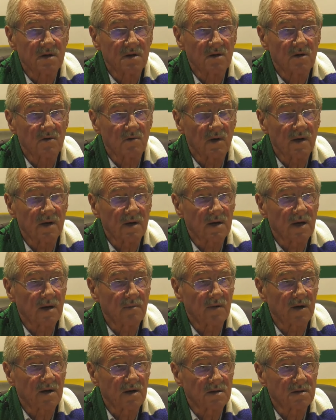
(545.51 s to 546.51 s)
to white
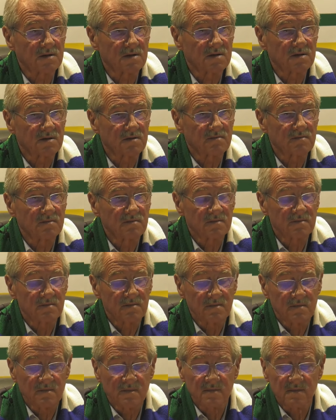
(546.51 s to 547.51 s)
applicants.
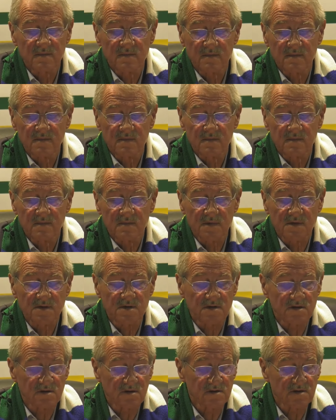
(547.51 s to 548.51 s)
This
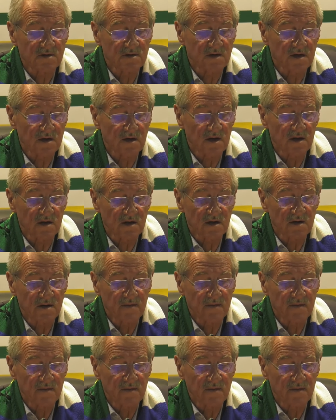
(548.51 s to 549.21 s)
is not a secret.